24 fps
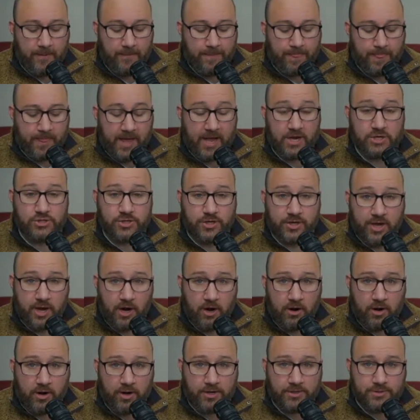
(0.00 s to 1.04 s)
Ashley
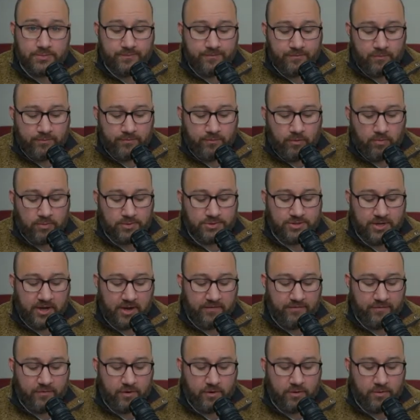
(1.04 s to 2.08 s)
Carrick, former
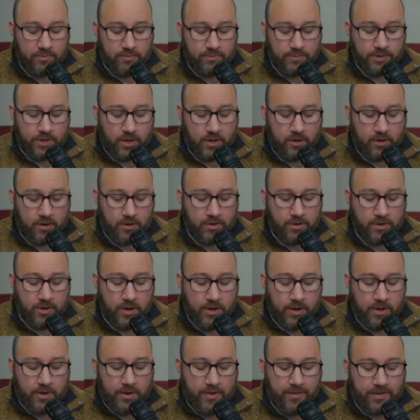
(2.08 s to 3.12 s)
staffer, younger.
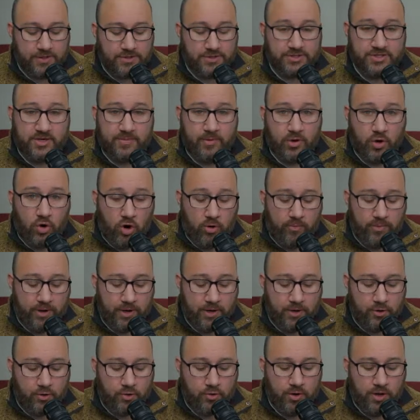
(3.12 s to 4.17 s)
And then CJ McCormick,
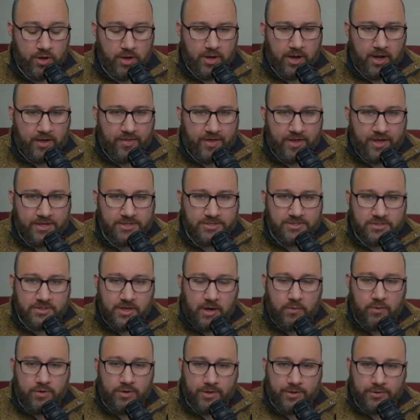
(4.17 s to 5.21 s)
who I think he's not
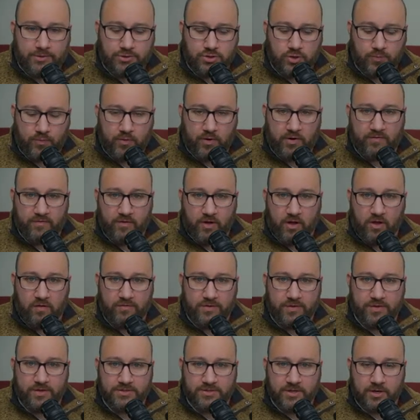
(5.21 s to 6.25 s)
really super involved
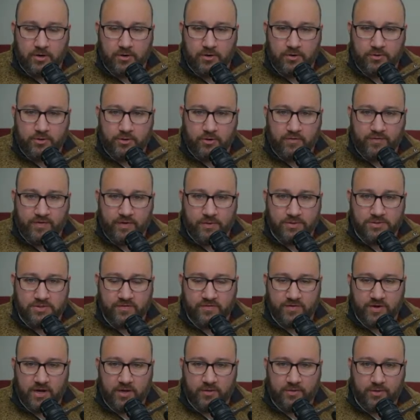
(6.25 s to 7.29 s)
in this. I don't know if he was
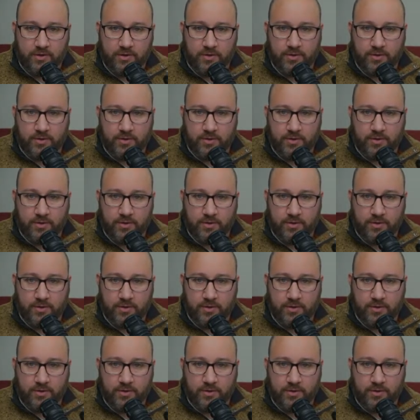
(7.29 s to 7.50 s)
even at the